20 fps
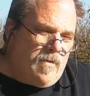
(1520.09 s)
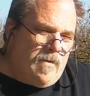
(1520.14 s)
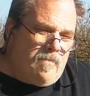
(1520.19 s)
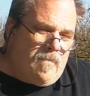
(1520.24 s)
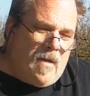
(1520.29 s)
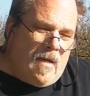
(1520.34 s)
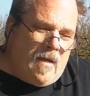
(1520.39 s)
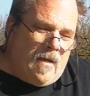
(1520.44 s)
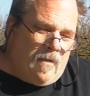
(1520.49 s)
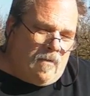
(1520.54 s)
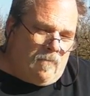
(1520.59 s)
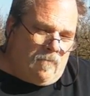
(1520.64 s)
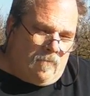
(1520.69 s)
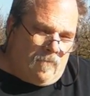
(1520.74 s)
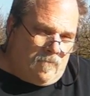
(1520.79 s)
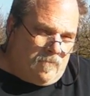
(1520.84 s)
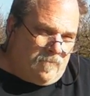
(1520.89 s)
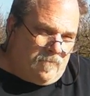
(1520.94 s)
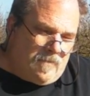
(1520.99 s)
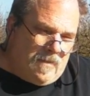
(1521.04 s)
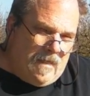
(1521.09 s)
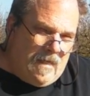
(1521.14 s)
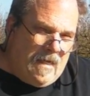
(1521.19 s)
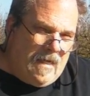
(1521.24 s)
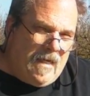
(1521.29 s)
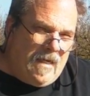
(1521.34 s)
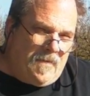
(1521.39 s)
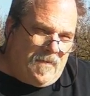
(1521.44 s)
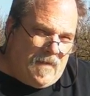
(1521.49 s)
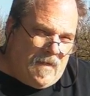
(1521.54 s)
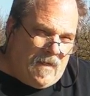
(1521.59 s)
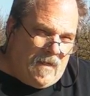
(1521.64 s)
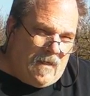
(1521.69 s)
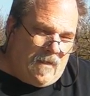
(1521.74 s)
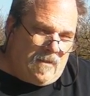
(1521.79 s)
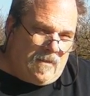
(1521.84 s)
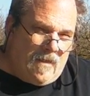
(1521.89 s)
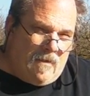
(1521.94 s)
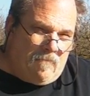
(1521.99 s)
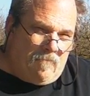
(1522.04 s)
paying anything
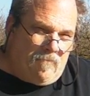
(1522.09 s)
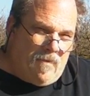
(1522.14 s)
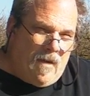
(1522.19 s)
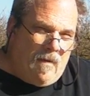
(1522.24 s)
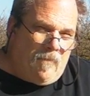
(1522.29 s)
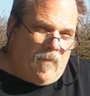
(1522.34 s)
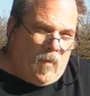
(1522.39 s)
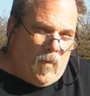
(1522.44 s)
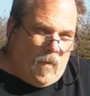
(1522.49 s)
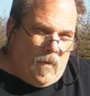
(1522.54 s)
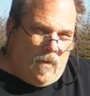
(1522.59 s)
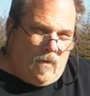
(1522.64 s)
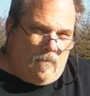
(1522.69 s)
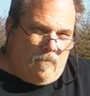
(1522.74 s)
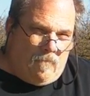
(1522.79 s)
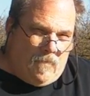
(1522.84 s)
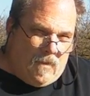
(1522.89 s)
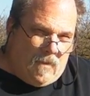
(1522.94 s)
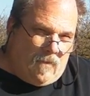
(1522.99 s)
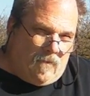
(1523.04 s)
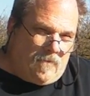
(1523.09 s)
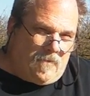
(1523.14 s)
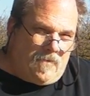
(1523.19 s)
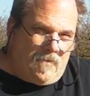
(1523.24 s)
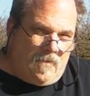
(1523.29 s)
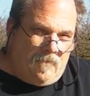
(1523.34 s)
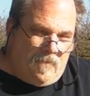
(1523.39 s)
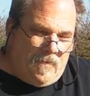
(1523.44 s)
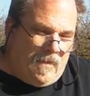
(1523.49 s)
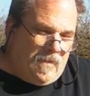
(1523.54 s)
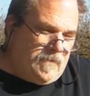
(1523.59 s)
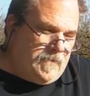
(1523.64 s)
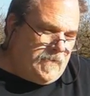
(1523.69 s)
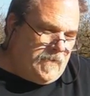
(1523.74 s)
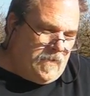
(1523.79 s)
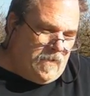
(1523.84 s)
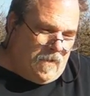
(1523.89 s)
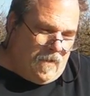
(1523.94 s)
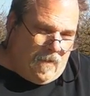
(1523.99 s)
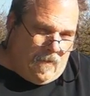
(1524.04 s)
except paperwork bills to
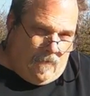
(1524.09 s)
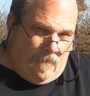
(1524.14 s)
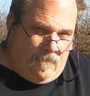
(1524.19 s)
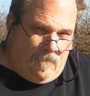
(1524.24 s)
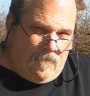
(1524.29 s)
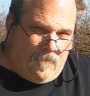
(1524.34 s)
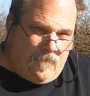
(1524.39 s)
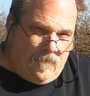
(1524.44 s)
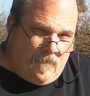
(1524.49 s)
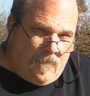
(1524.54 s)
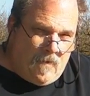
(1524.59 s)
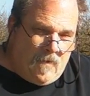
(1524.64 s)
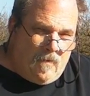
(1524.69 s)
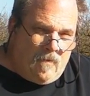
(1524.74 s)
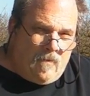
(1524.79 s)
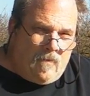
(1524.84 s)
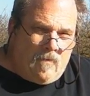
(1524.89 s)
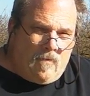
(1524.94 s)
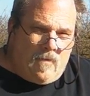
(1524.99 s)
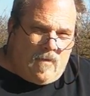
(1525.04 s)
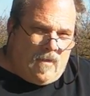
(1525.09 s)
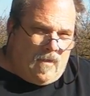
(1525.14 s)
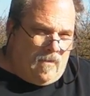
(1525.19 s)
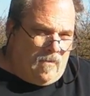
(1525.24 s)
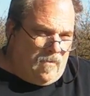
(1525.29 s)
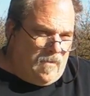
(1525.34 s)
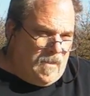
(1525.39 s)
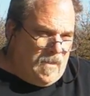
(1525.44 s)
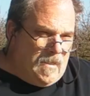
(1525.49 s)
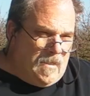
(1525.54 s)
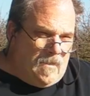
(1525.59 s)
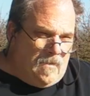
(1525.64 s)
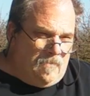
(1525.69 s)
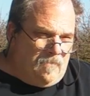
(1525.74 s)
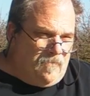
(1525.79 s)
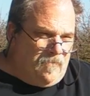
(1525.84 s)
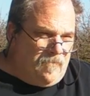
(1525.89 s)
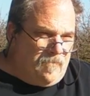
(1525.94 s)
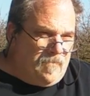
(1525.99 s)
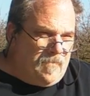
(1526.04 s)
PG&E, and
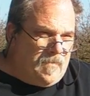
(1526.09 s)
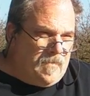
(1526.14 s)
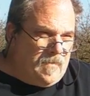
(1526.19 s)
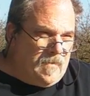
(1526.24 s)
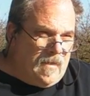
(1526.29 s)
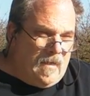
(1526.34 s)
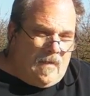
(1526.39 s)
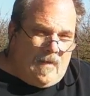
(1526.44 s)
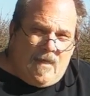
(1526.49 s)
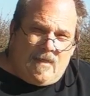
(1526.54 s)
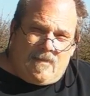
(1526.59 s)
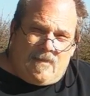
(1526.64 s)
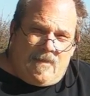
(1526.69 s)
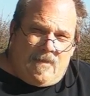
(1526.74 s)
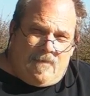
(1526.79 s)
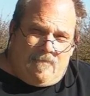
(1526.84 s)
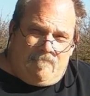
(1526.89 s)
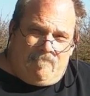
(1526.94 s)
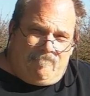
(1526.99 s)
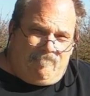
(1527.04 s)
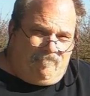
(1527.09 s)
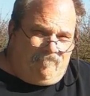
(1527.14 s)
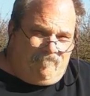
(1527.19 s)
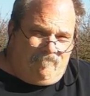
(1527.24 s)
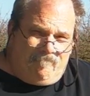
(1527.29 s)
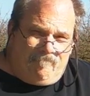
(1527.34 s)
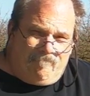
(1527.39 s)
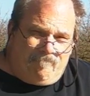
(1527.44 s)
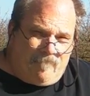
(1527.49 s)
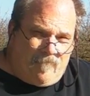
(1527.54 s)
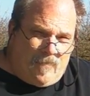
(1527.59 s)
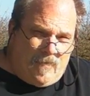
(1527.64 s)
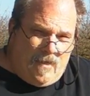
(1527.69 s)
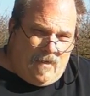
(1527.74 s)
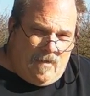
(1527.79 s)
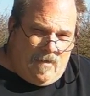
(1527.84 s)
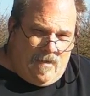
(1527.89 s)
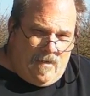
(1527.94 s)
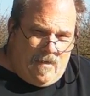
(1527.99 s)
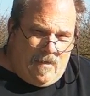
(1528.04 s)
that's it.
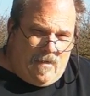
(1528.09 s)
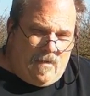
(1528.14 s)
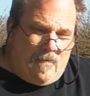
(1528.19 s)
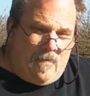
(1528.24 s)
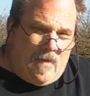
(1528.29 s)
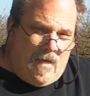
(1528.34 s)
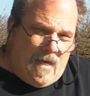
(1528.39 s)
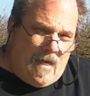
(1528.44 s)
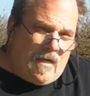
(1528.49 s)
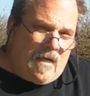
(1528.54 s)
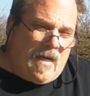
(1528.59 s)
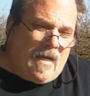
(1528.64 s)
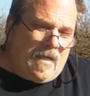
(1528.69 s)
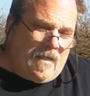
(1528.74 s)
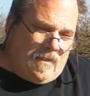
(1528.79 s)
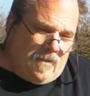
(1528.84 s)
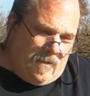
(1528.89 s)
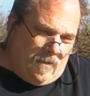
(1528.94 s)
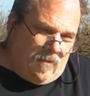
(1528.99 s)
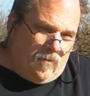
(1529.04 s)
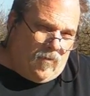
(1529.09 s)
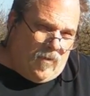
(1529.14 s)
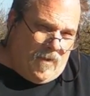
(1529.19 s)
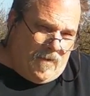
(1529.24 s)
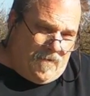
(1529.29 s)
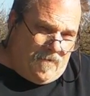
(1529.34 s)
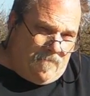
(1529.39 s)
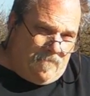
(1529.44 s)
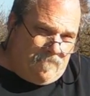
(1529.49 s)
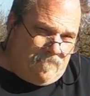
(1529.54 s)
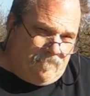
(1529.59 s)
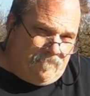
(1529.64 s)
And that I can deal with.